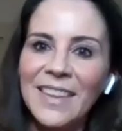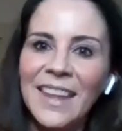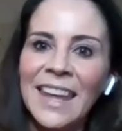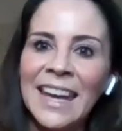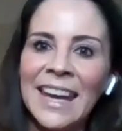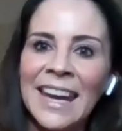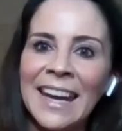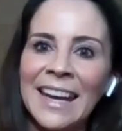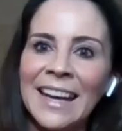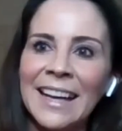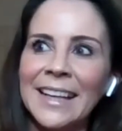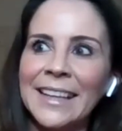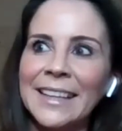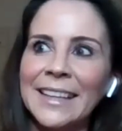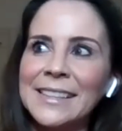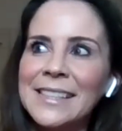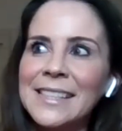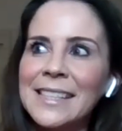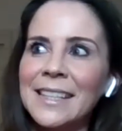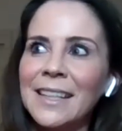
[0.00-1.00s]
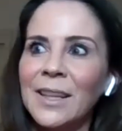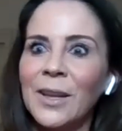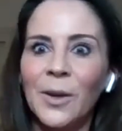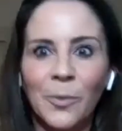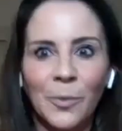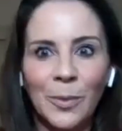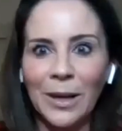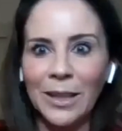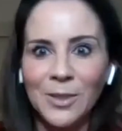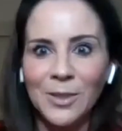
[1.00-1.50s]
And
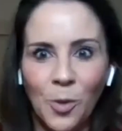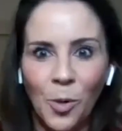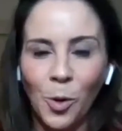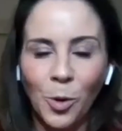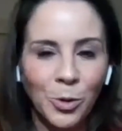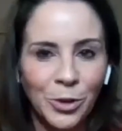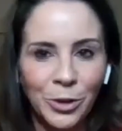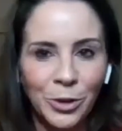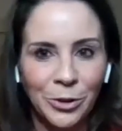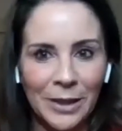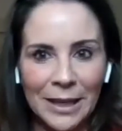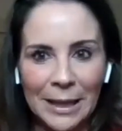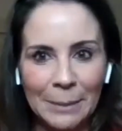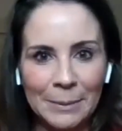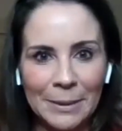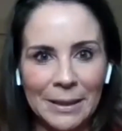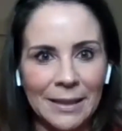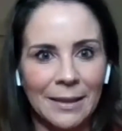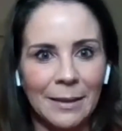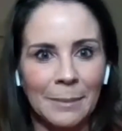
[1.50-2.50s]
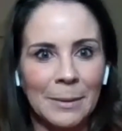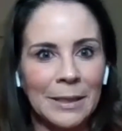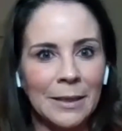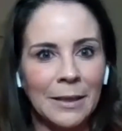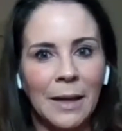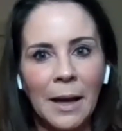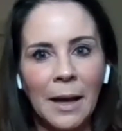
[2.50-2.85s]
we got to hold the Grammy. I mean,